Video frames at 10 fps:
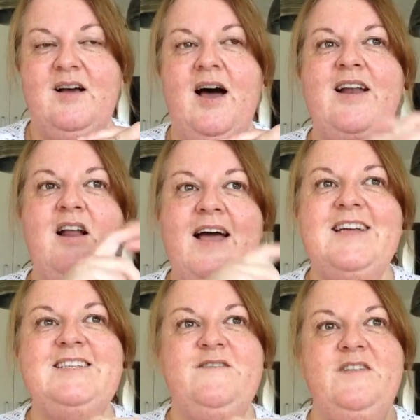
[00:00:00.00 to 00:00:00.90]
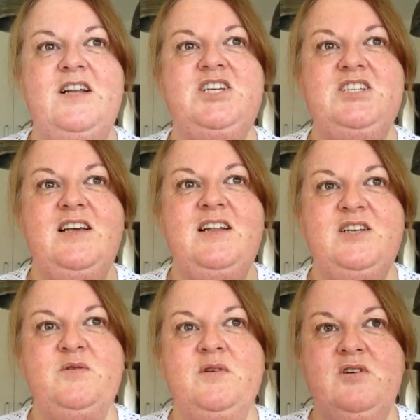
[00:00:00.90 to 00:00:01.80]
I'd like to finish it
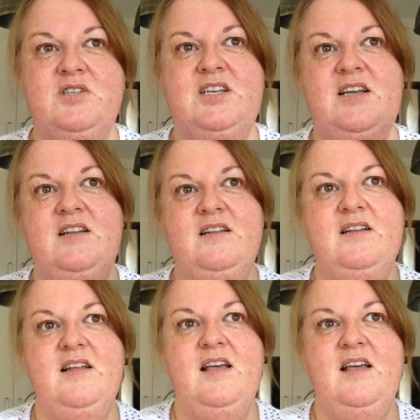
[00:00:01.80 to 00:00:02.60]
into a cushion